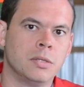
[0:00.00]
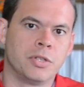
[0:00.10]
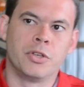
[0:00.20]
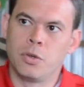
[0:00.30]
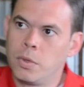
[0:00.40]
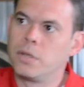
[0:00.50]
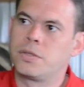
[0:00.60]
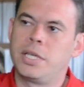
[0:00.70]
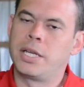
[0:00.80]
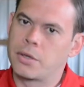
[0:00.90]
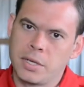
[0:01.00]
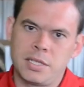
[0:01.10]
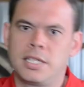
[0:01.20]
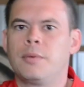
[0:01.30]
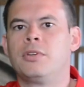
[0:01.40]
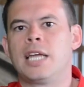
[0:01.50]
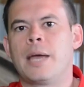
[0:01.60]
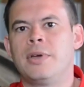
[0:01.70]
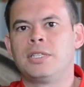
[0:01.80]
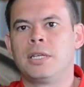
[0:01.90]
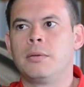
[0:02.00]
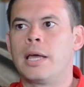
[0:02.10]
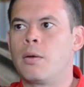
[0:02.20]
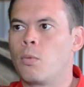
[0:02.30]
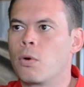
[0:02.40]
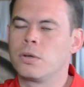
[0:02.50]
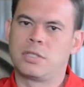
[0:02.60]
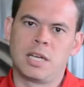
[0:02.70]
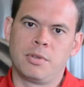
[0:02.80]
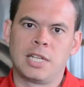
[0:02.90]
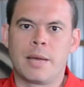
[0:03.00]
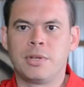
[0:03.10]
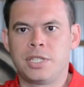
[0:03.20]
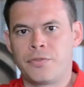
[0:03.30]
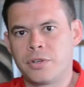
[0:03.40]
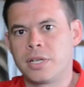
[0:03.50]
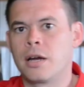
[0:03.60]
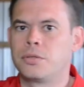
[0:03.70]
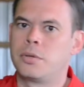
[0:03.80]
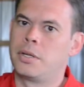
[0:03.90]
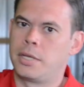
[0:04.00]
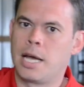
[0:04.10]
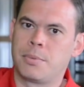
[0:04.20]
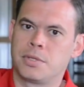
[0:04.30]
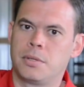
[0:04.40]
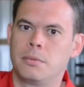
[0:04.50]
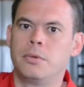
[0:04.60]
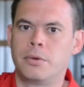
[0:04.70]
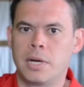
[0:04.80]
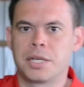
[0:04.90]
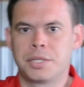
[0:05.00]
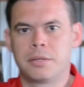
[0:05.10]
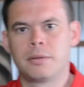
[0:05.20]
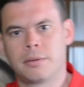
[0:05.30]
So you will see increased stubble damage and worse stubble damage if your tire is running the opposite direction.